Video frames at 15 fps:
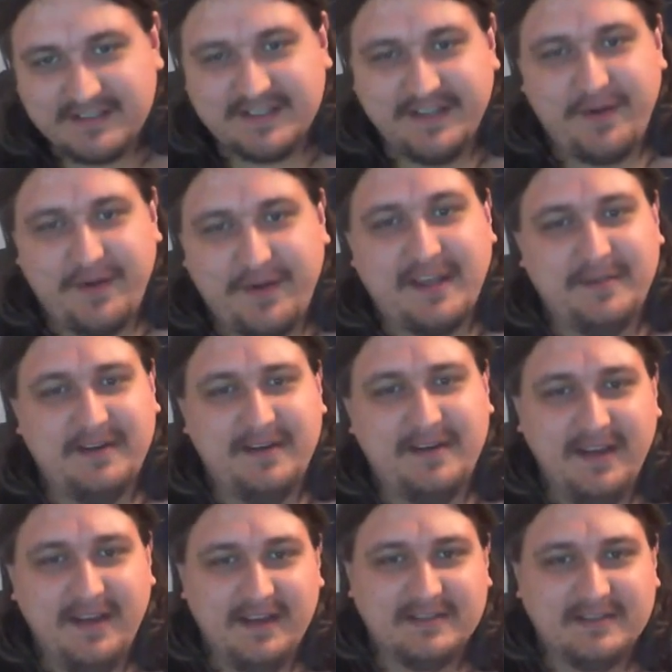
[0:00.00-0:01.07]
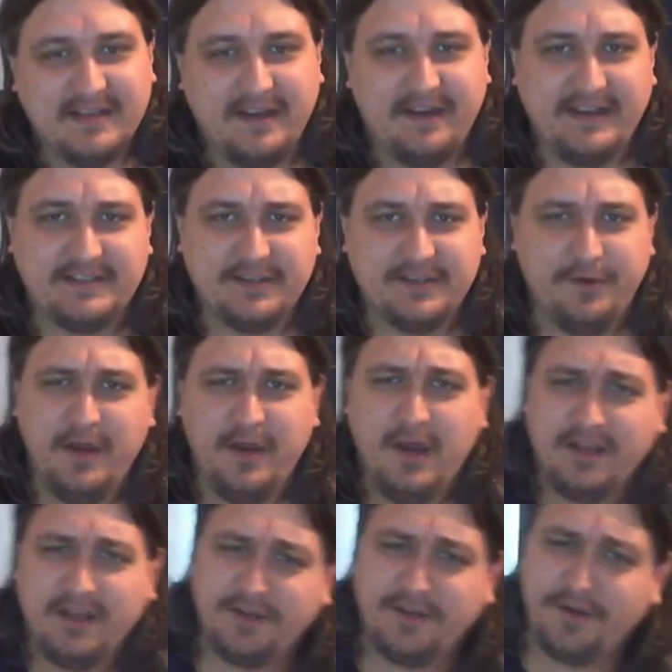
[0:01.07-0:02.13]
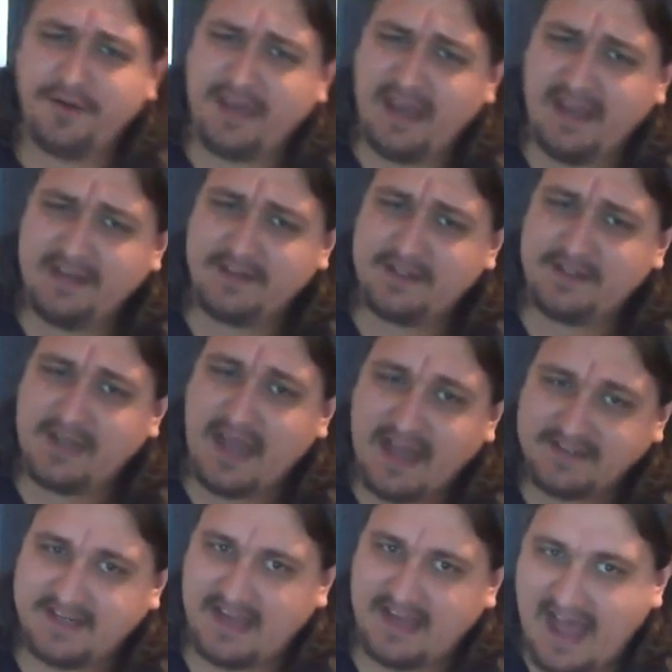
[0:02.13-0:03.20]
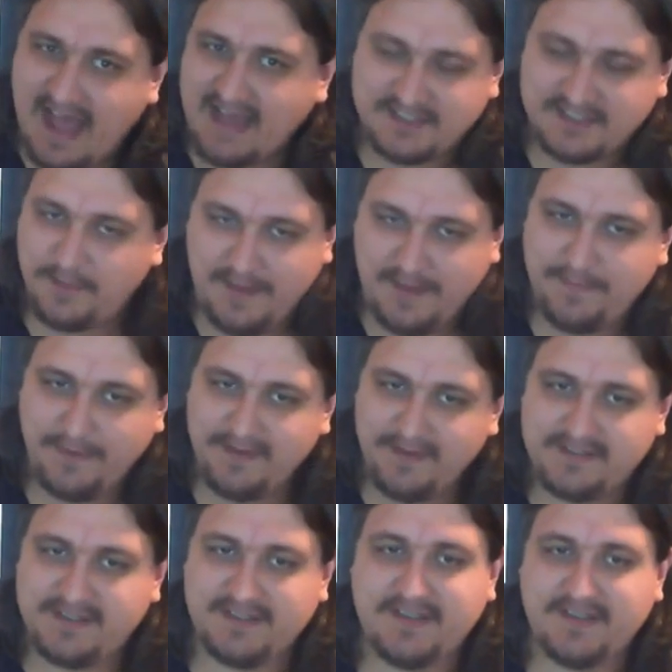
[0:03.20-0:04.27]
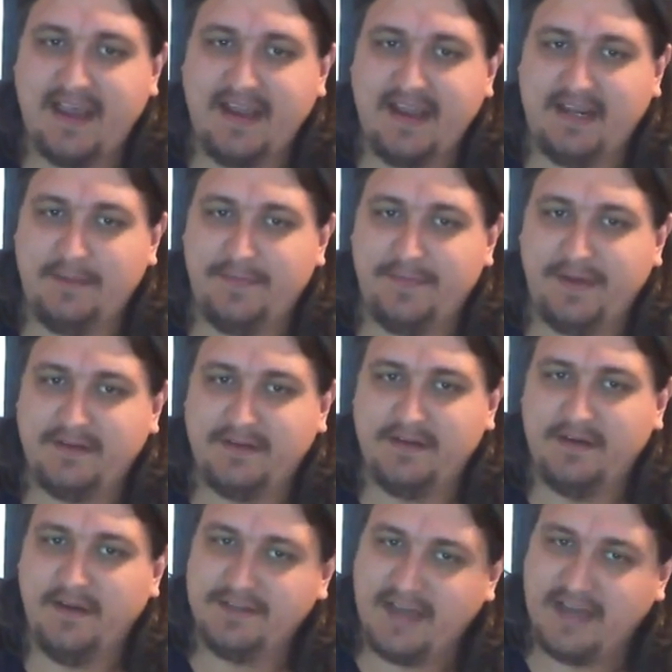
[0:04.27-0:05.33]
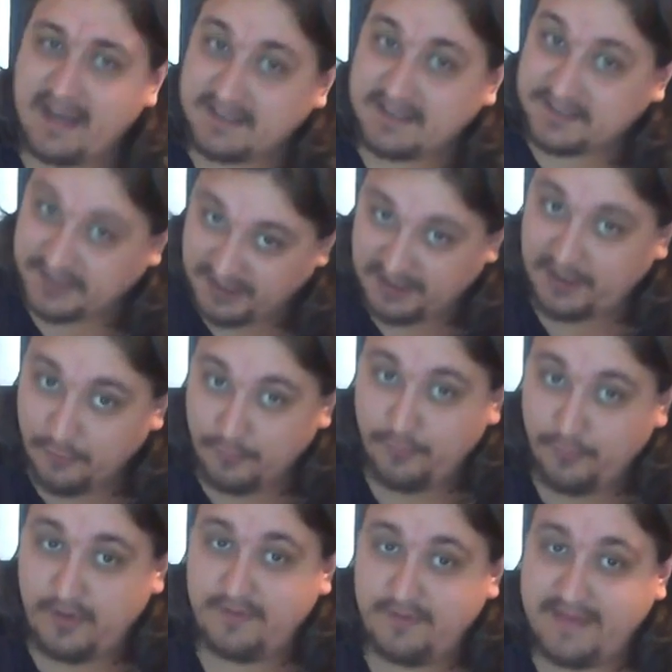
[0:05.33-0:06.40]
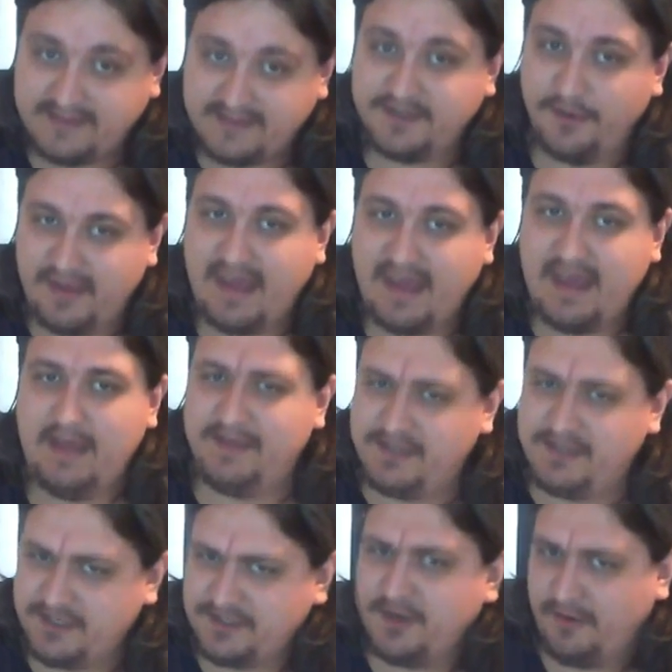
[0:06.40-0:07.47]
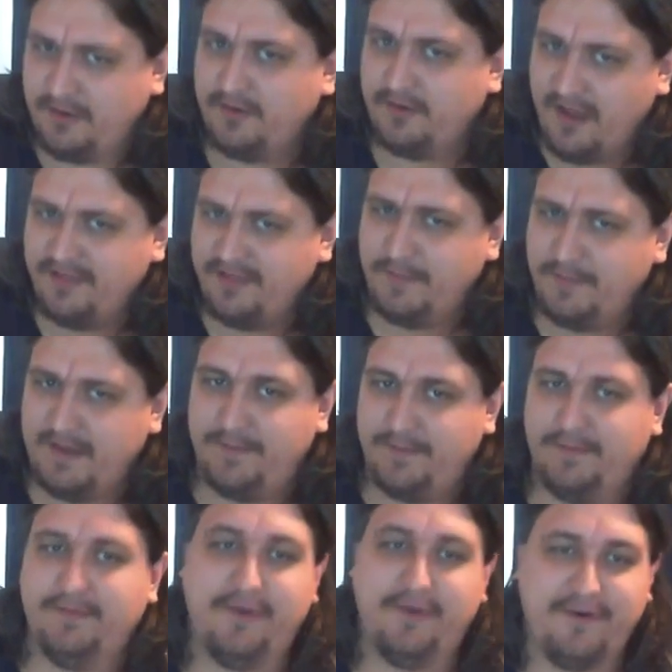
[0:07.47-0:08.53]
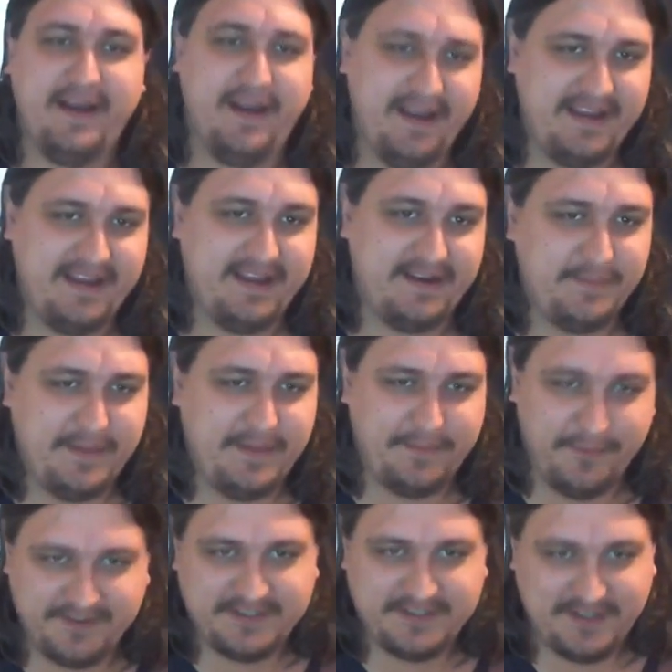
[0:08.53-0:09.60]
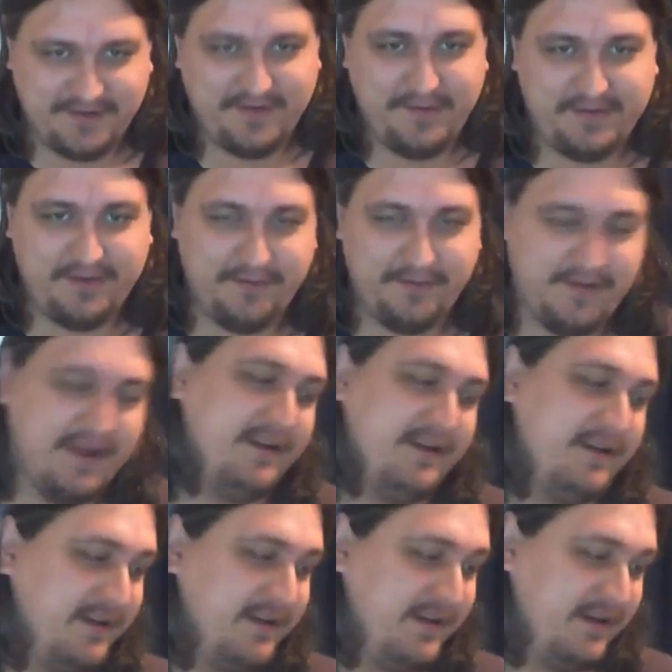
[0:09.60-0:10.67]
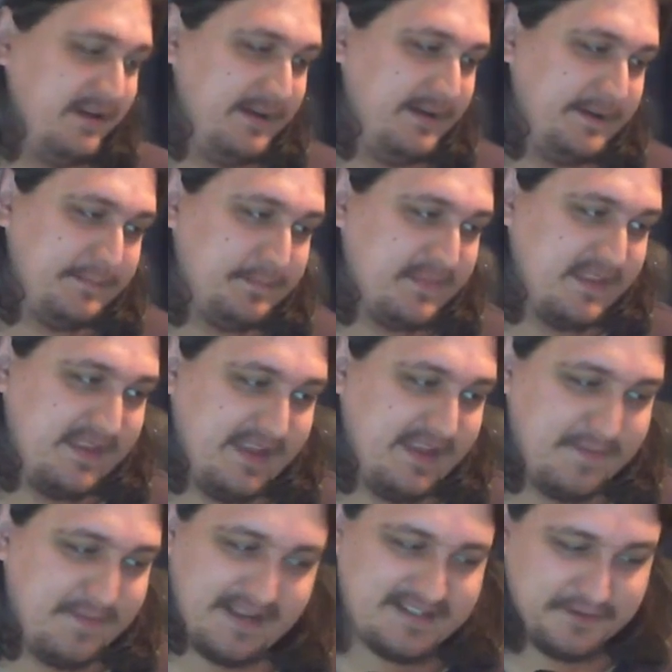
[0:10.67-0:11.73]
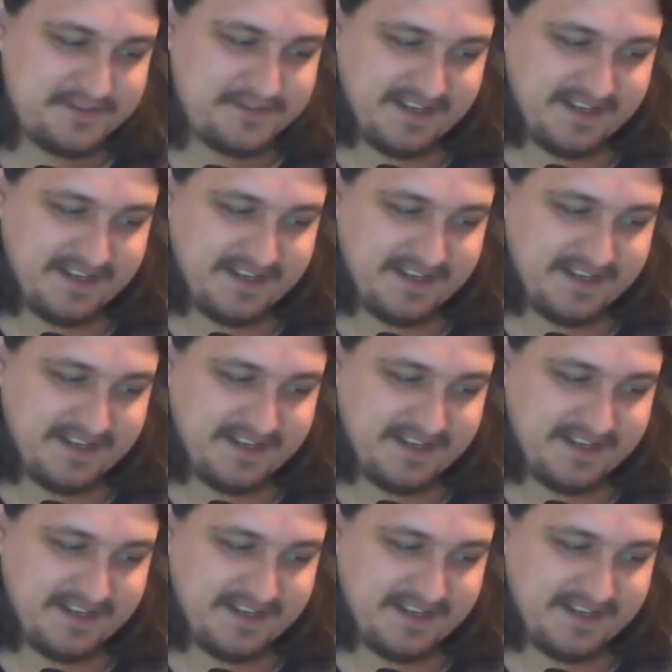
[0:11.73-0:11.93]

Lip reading: in their argument. It's like, okay, so it's not okay to ask people in society, but to ask you, that's okay, but just not other people. All right, I get it. People who disagree with you, right? Yeah, it makes no sense.